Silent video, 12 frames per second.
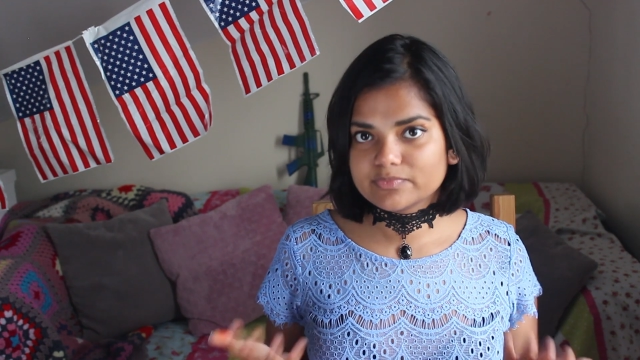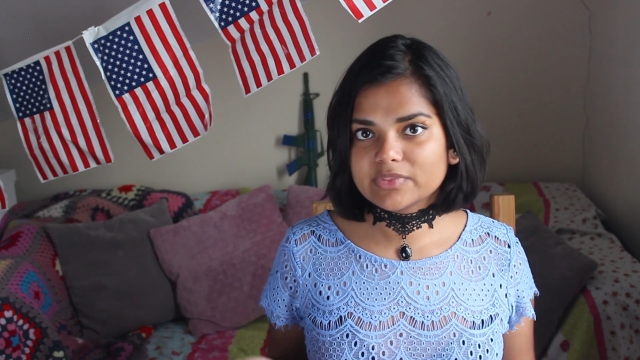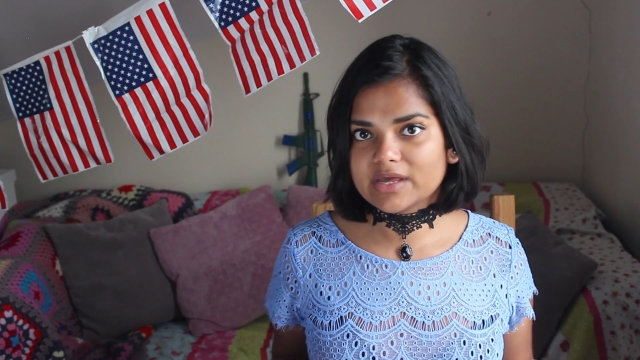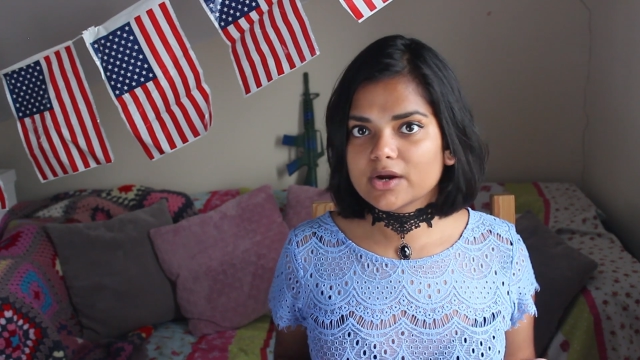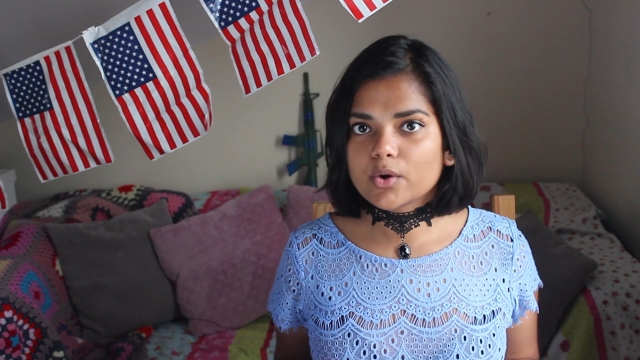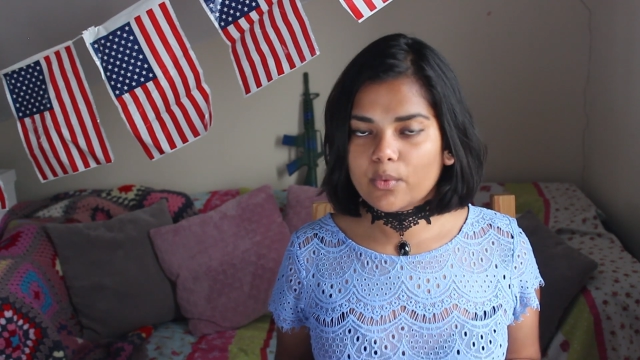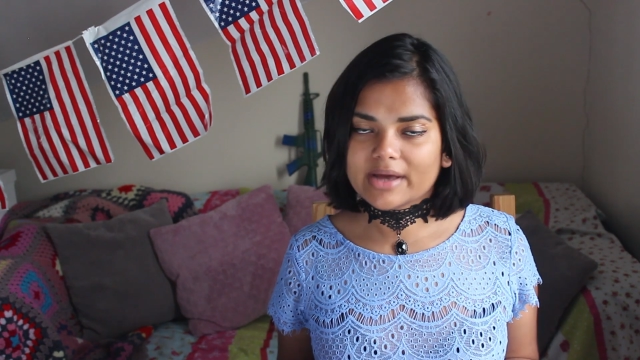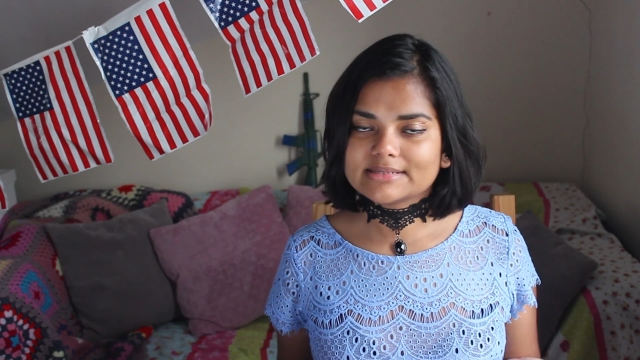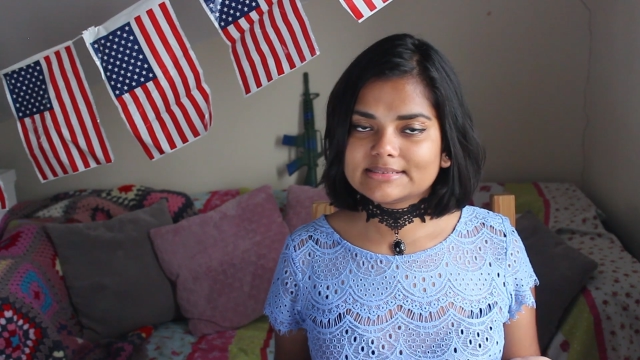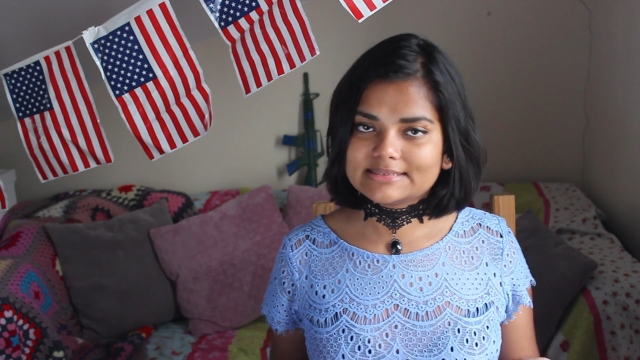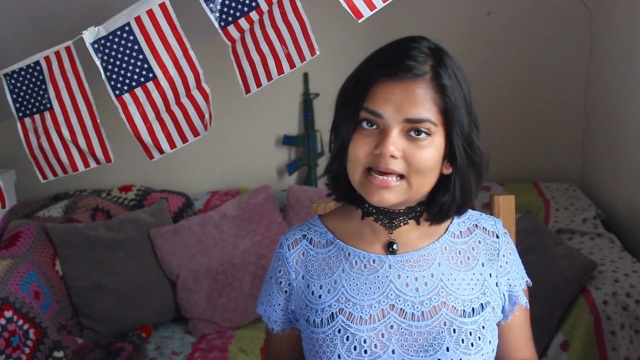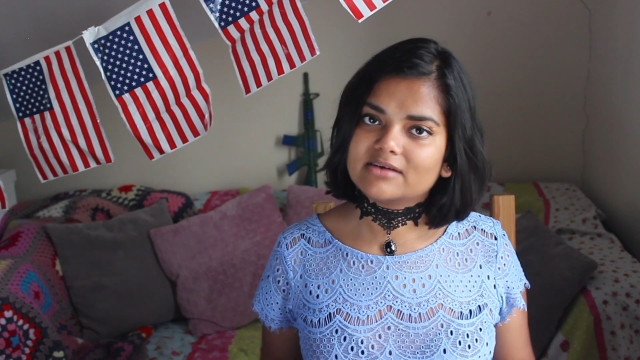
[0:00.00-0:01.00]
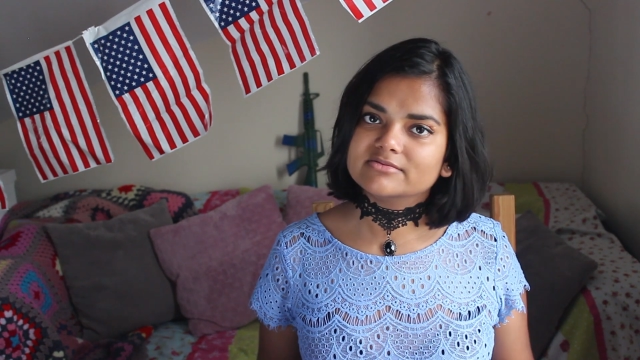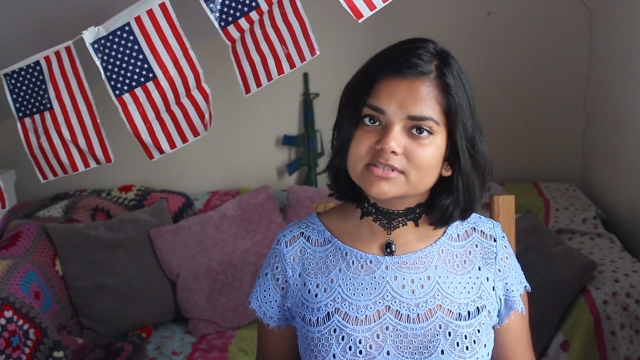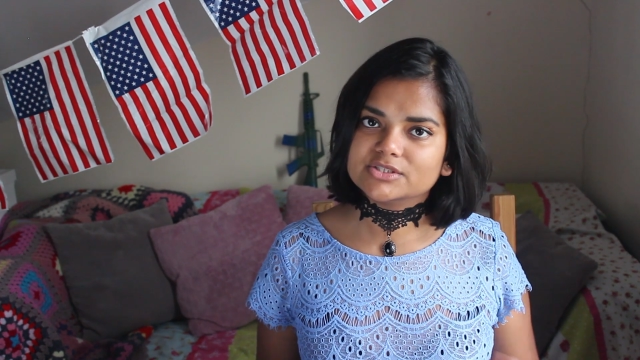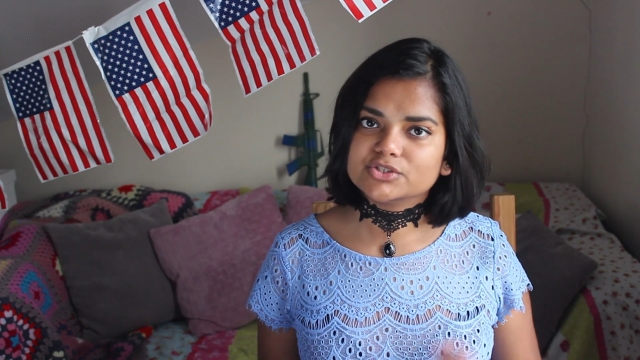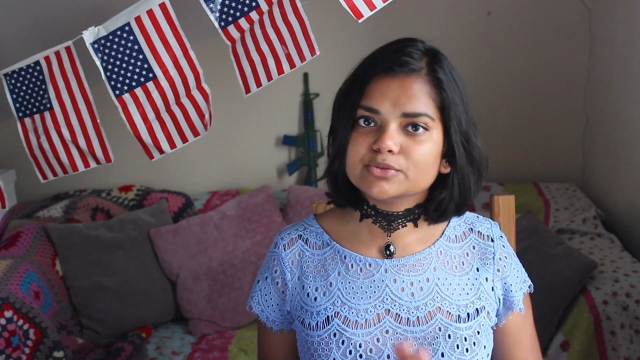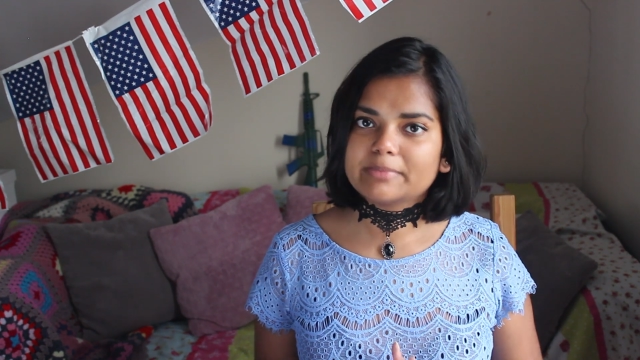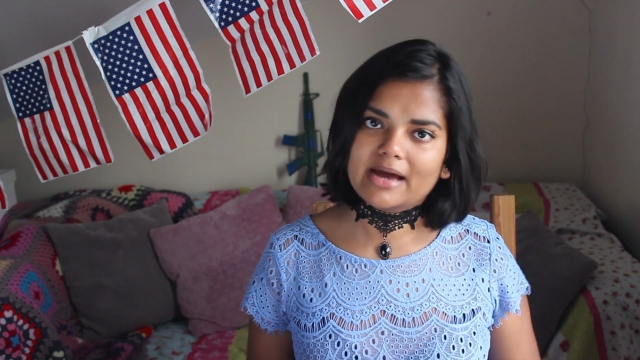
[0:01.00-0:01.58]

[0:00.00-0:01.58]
their quite savage